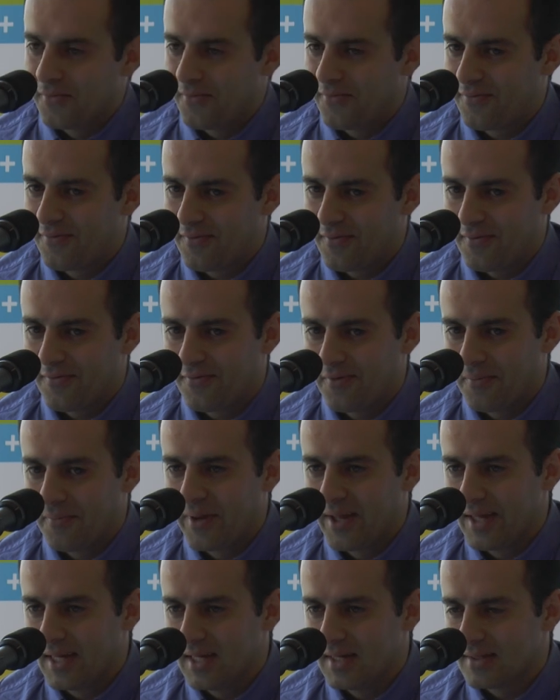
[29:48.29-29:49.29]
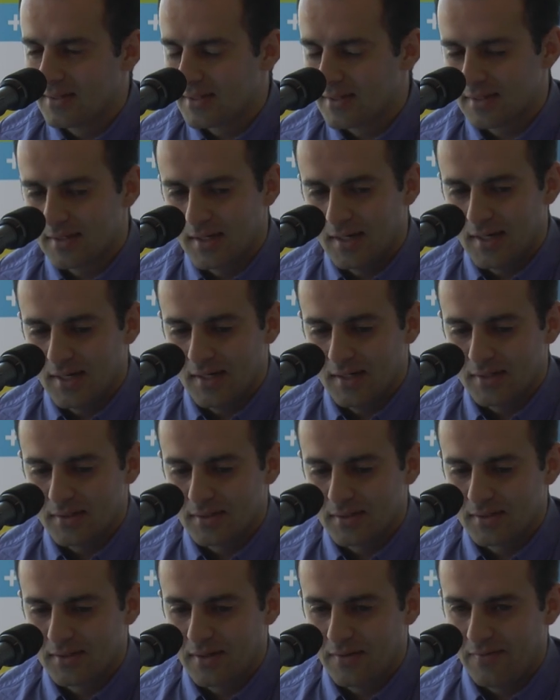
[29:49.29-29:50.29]
for me, it's
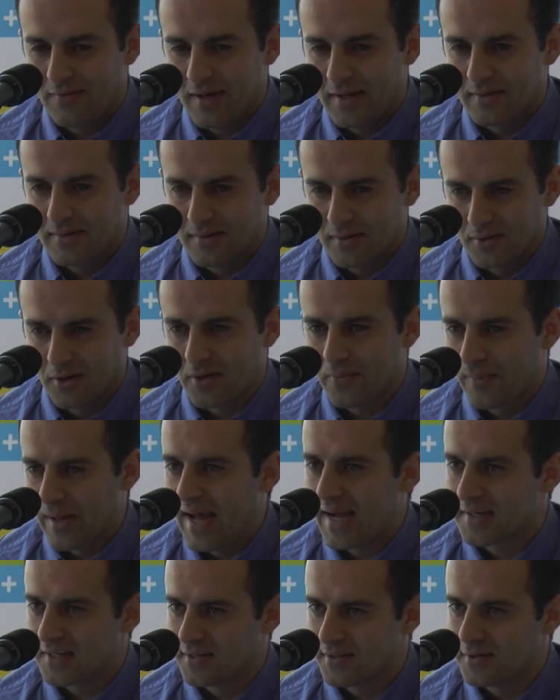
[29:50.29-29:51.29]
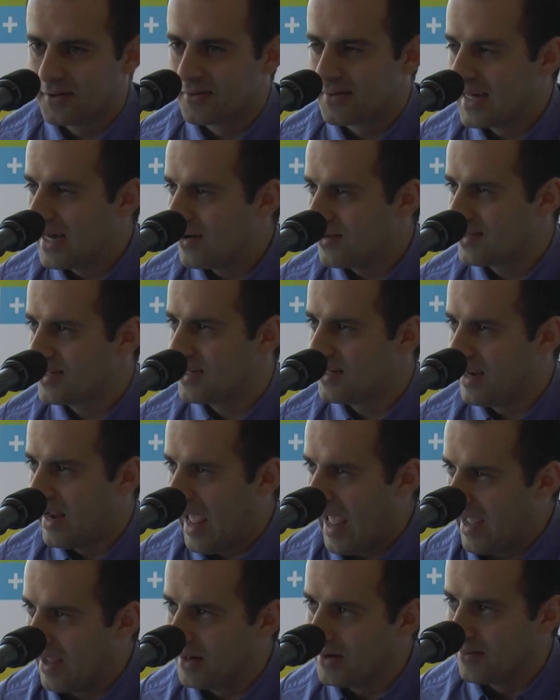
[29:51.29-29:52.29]
if I look back to
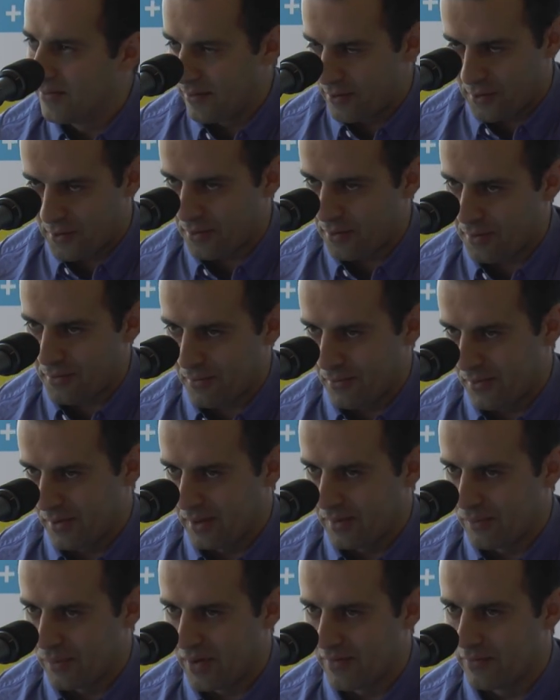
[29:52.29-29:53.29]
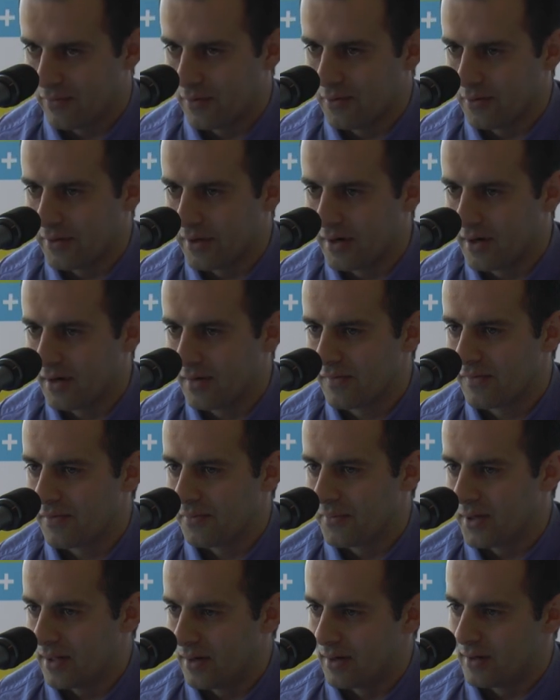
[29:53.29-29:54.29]
2008, which was a really pivotal year for
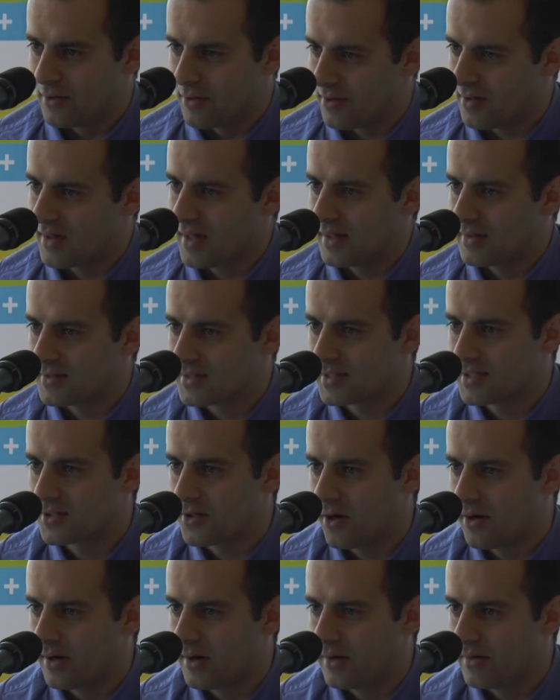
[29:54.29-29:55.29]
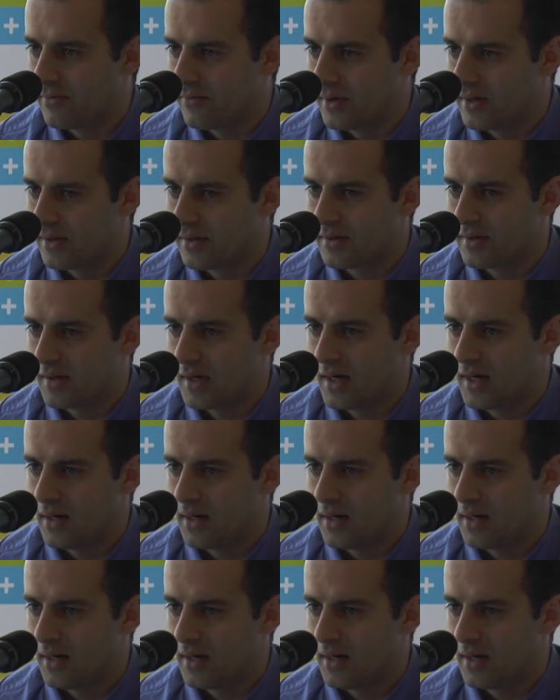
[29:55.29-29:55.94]
me to just get started with,